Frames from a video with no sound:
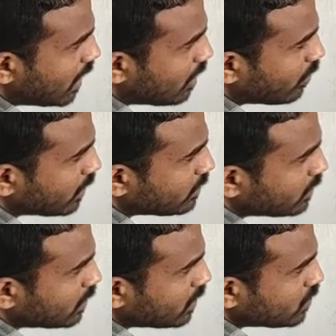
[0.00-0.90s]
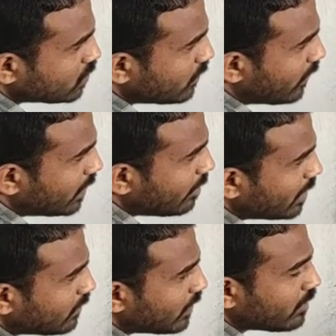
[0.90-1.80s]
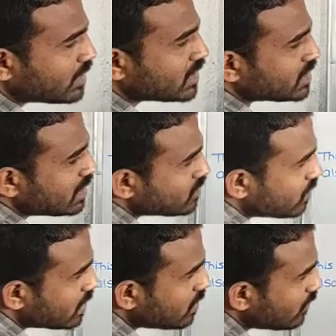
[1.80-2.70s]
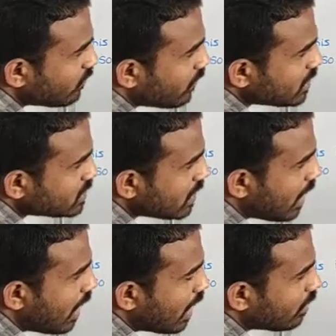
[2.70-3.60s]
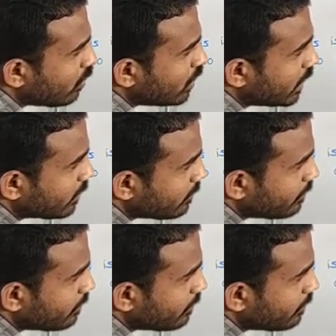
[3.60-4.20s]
harmonic. So the fundamental frequency is also known as what? First harmonic.